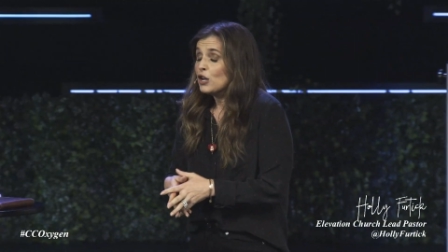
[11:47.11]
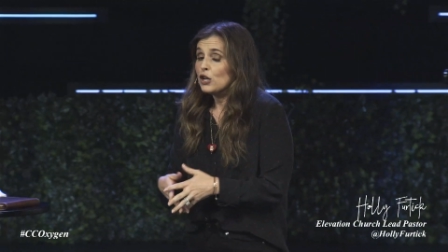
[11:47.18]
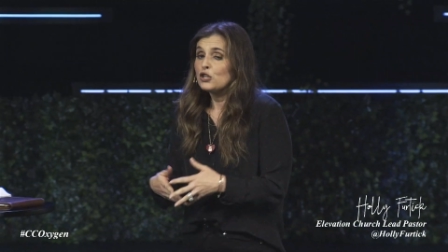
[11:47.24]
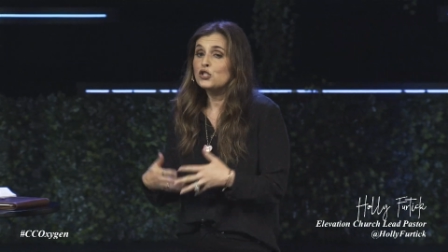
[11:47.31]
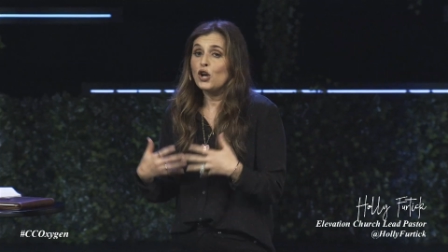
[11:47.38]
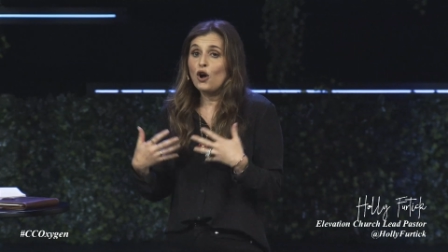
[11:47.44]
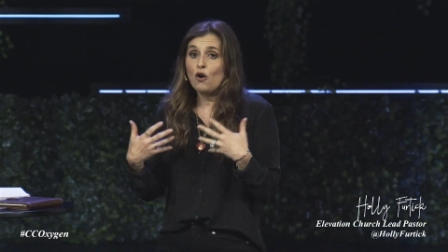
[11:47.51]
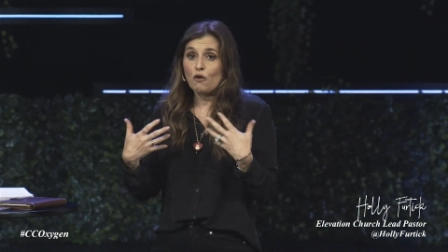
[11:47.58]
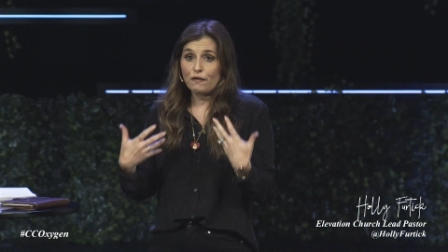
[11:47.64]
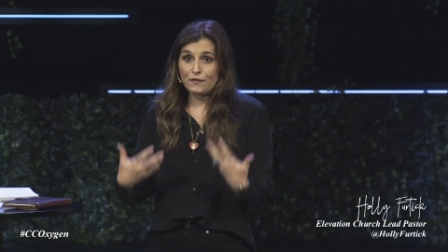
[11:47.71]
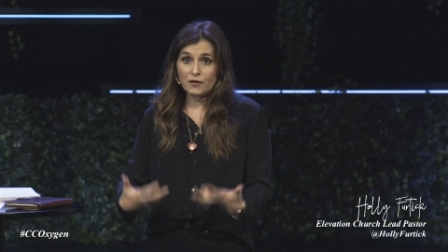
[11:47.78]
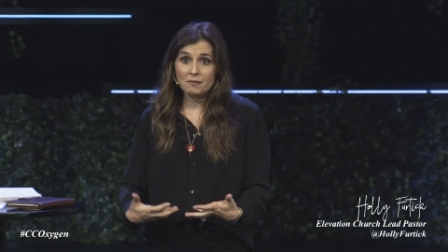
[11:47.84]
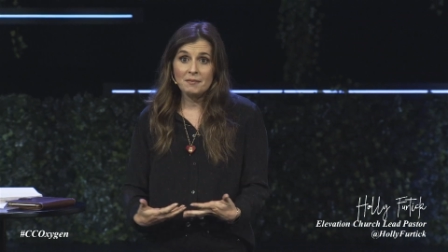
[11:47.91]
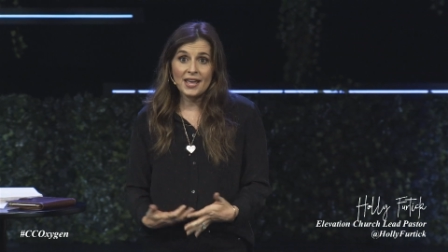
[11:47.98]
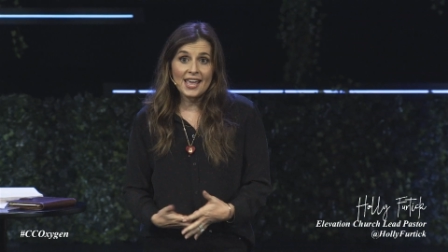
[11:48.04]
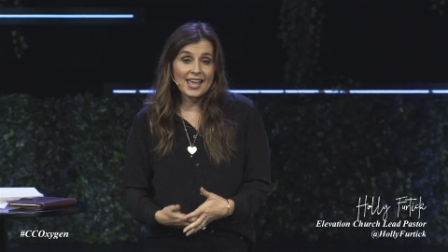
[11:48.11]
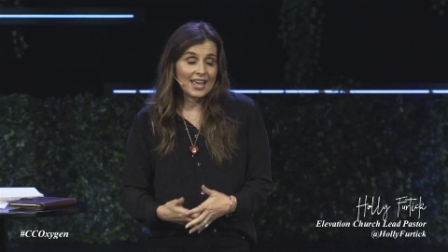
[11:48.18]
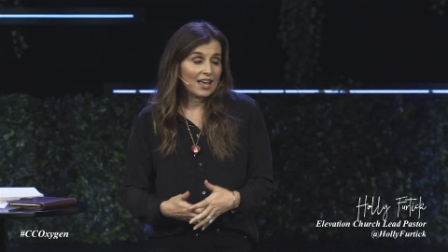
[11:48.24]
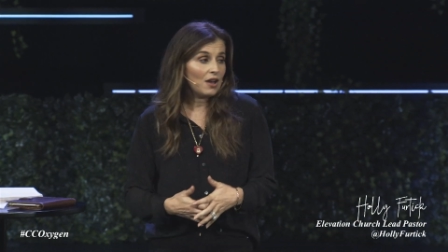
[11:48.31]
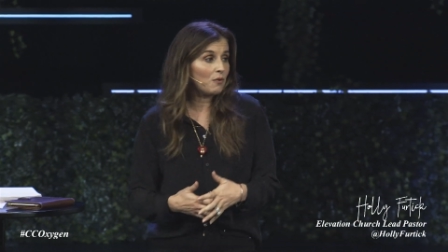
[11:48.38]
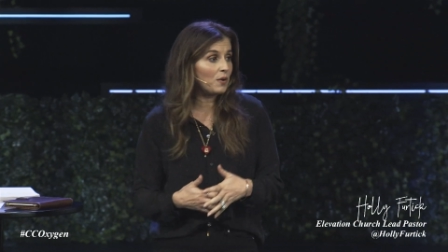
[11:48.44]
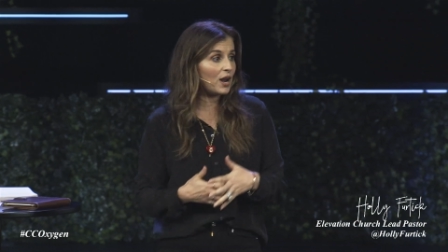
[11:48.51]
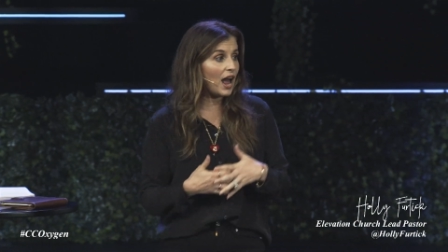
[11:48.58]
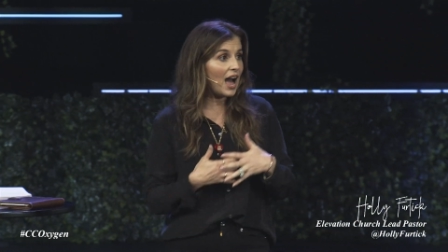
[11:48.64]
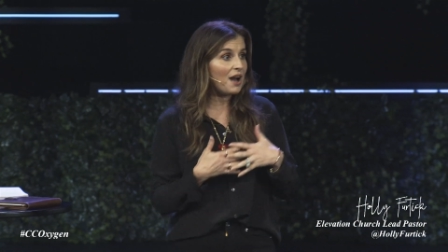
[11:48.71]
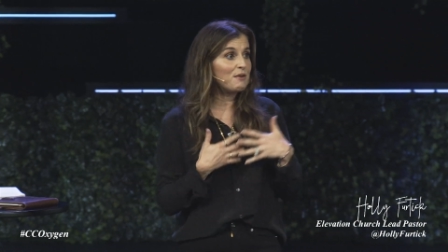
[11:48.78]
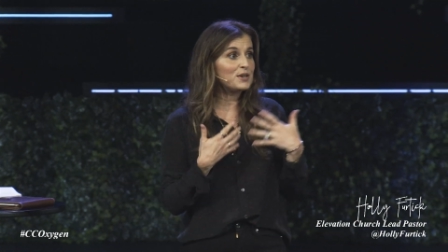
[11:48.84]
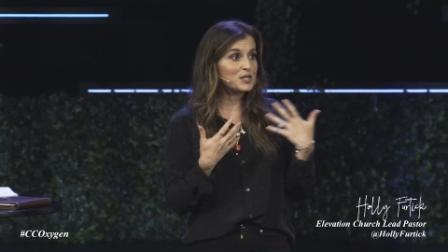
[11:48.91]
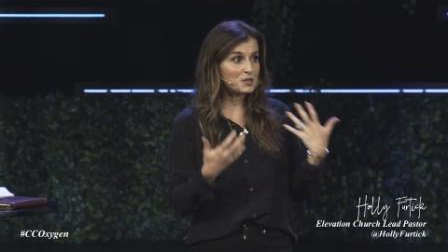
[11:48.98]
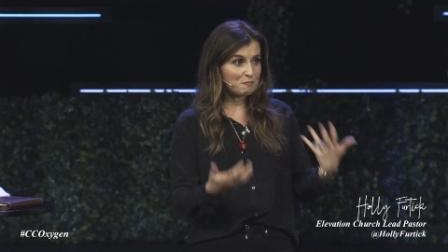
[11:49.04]
So for me, when I
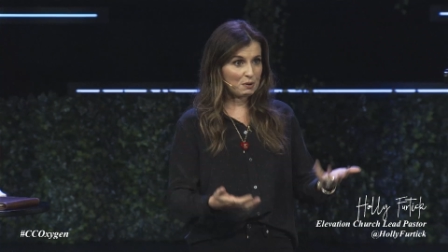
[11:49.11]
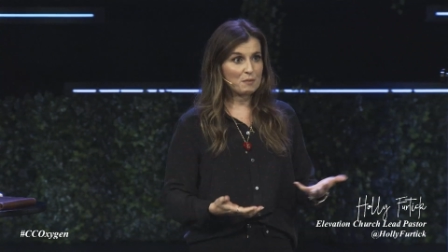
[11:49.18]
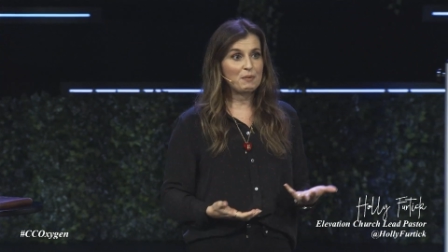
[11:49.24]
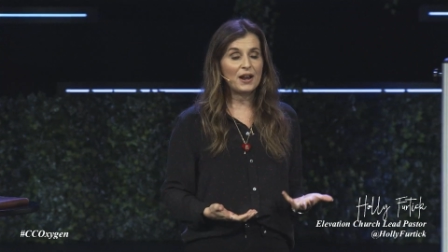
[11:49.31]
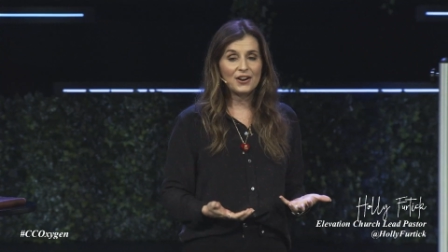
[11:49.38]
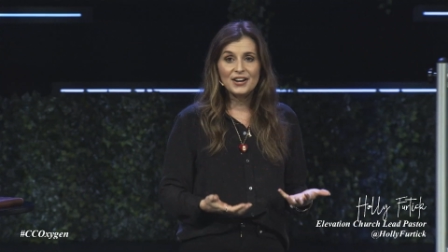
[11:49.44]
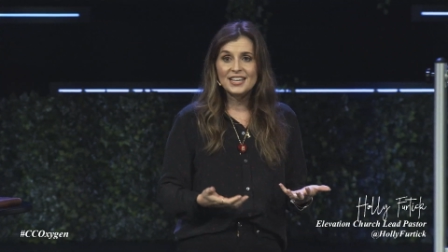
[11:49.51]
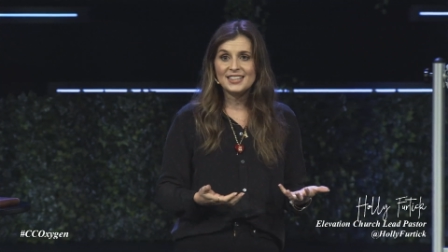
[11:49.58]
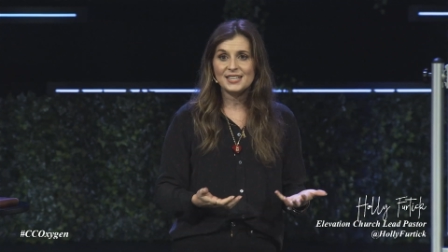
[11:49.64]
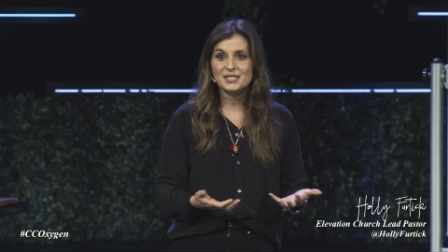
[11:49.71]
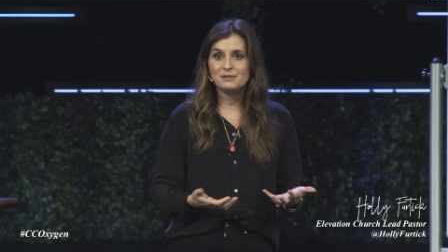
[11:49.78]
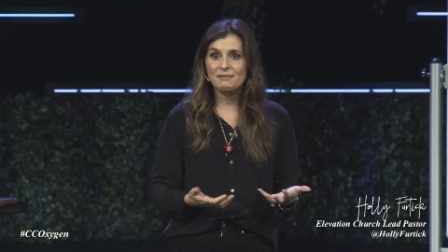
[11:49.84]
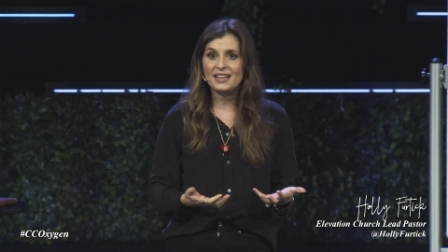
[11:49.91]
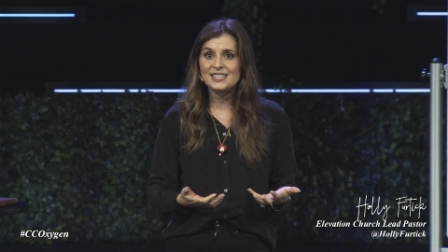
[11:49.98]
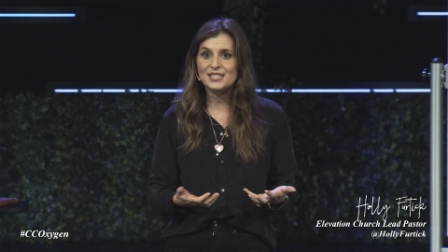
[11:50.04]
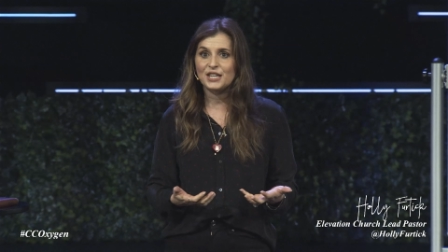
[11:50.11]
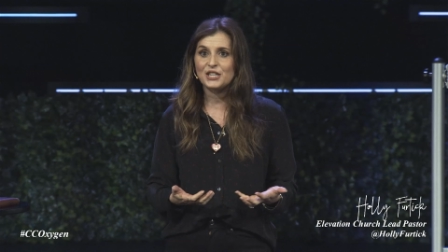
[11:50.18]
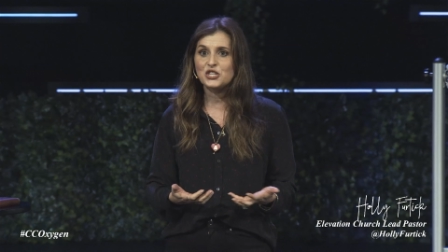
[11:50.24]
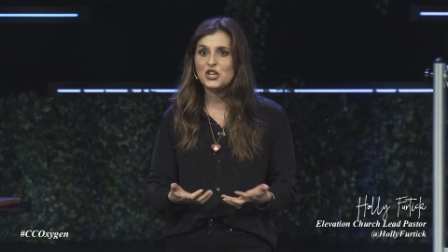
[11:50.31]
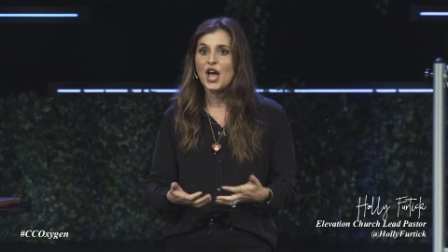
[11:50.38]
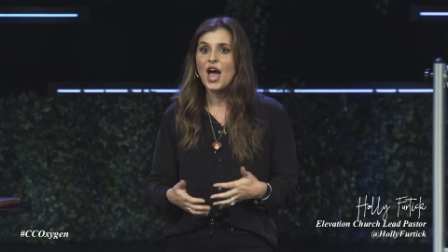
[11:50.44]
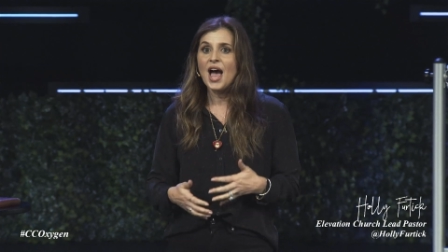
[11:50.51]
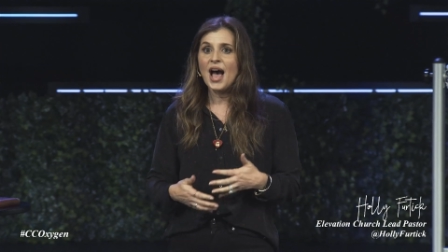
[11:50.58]
was preparing this message,